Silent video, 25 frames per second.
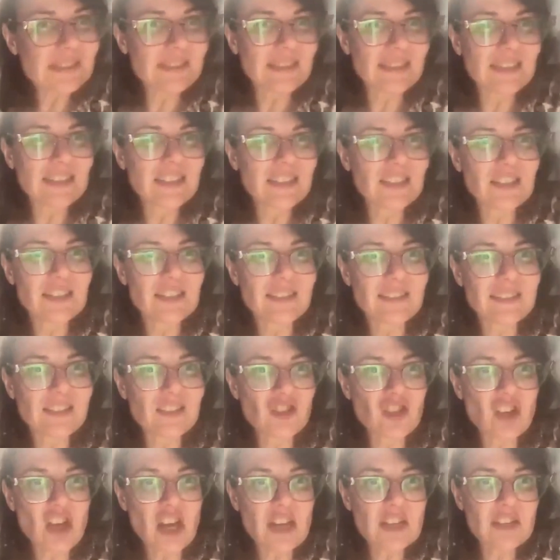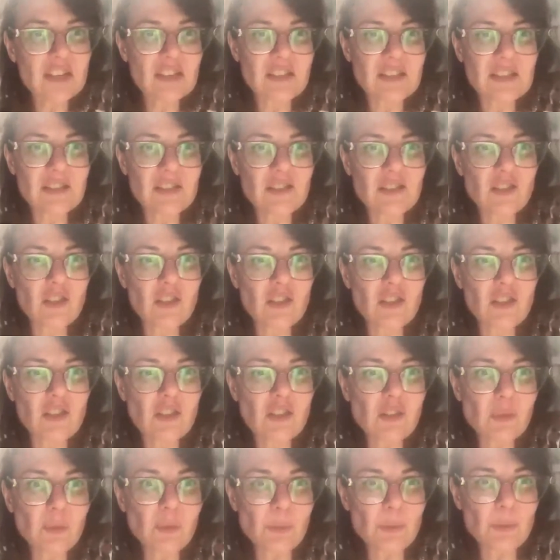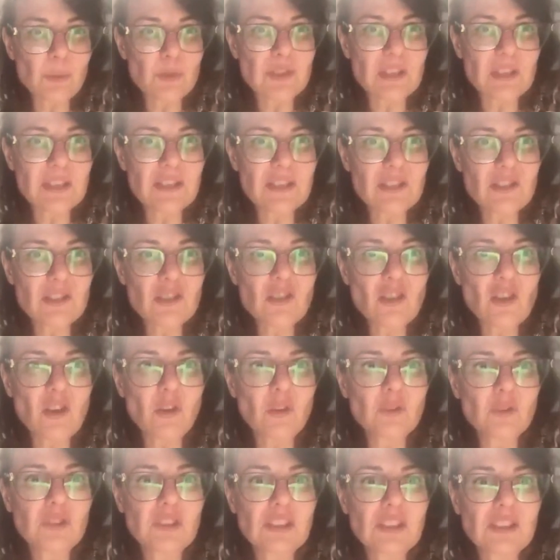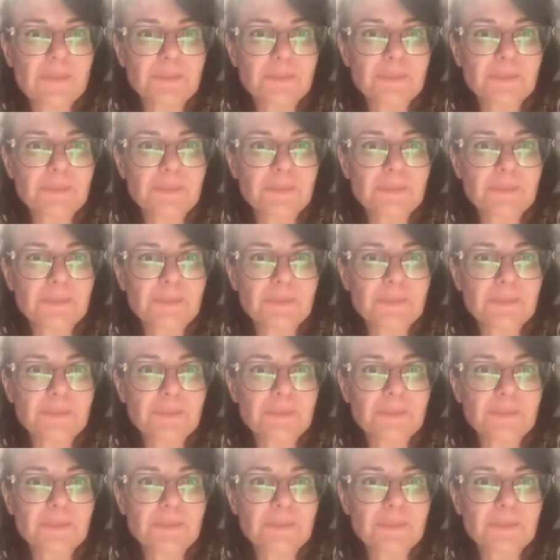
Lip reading: the judges used is not